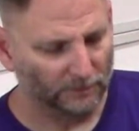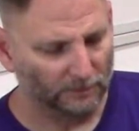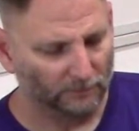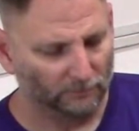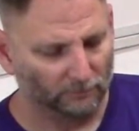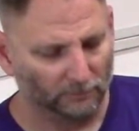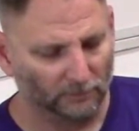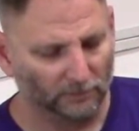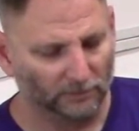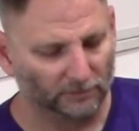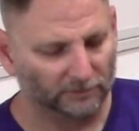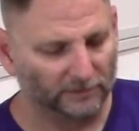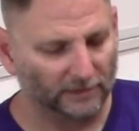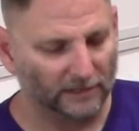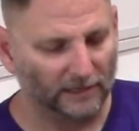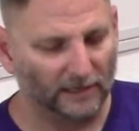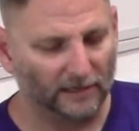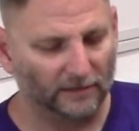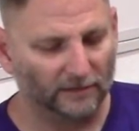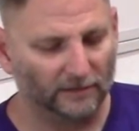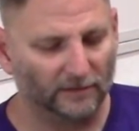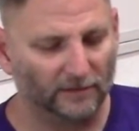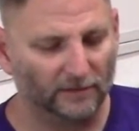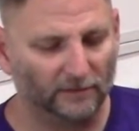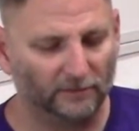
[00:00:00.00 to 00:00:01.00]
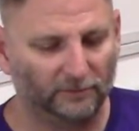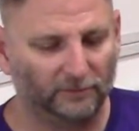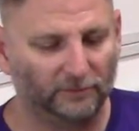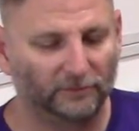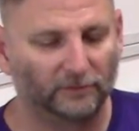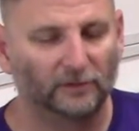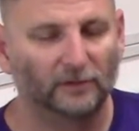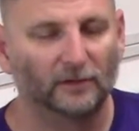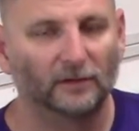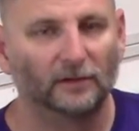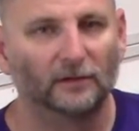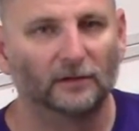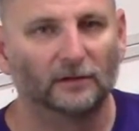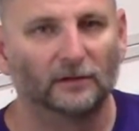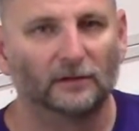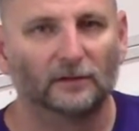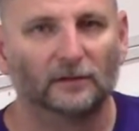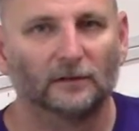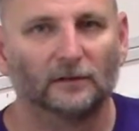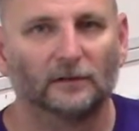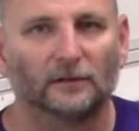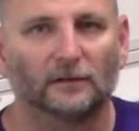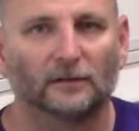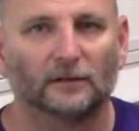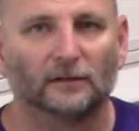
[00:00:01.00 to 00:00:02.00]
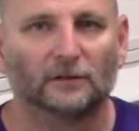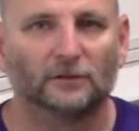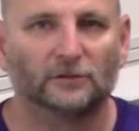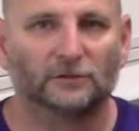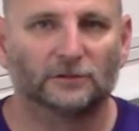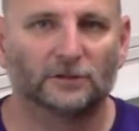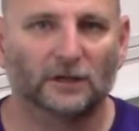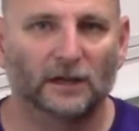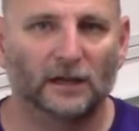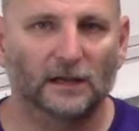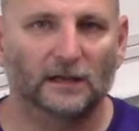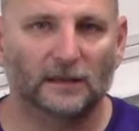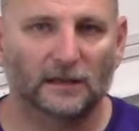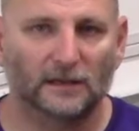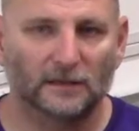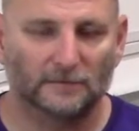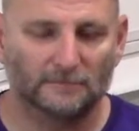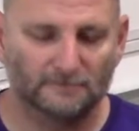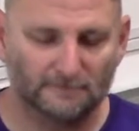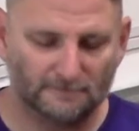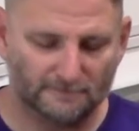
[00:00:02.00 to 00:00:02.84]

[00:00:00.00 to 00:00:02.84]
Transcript: We'll take this, shake it,